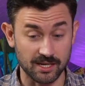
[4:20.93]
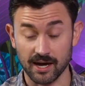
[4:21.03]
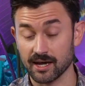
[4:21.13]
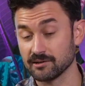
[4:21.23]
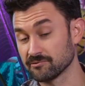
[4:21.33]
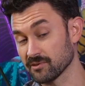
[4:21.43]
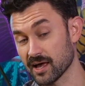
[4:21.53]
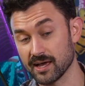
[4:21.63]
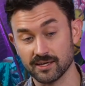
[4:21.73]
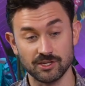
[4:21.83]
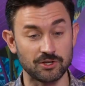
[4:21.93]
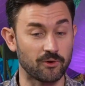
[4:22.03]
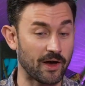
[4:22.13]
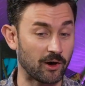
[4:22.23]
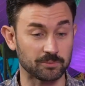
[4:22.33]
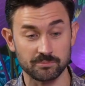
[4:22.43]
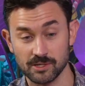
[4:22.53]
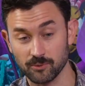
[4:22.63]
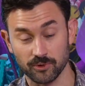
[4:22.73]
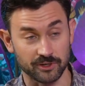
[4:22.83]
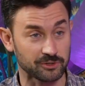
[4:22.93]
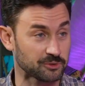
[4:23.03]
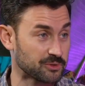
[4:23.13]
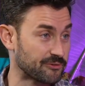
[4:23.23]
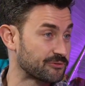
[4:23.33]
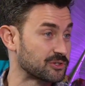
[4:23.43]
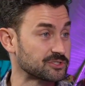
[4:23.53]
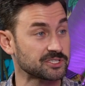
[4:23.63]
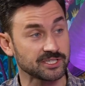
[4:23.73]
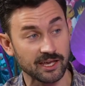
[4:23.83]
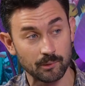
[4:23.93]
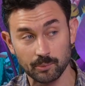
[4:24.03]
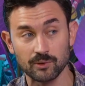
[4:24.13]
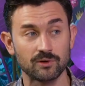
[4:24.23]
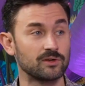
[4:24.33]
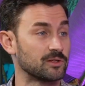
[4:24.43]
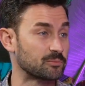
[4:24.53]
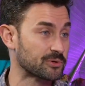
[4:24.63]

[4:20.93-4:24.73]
kind of like, helped me work through the first sample and